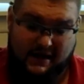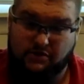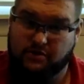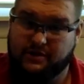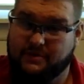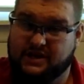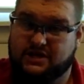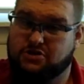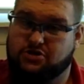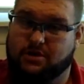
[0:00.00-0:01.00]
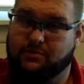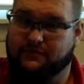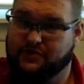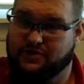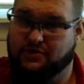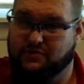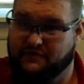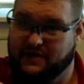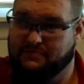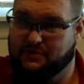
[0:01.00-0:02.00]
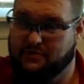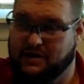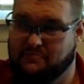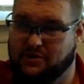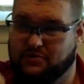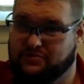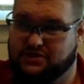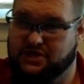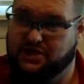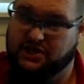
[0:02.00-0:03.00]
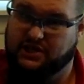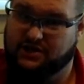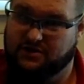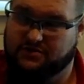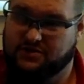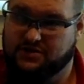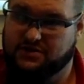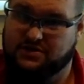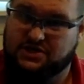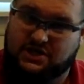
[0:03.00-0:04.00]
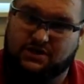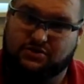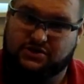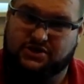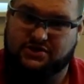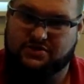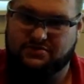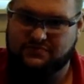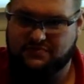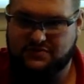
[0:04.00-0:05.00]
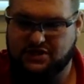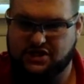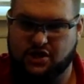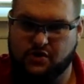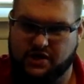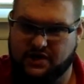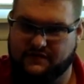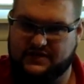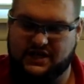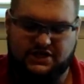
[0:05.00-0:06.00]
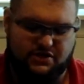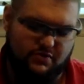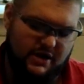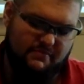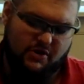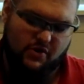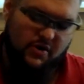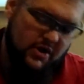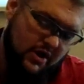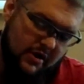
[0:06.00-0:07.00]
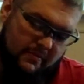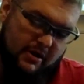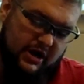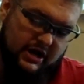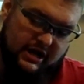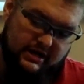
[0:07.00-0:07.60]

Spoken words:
don't know, they might get in trouble for the whole Vape the Rainbow, stealing the Skittles slogan of Taste the Rainbow, but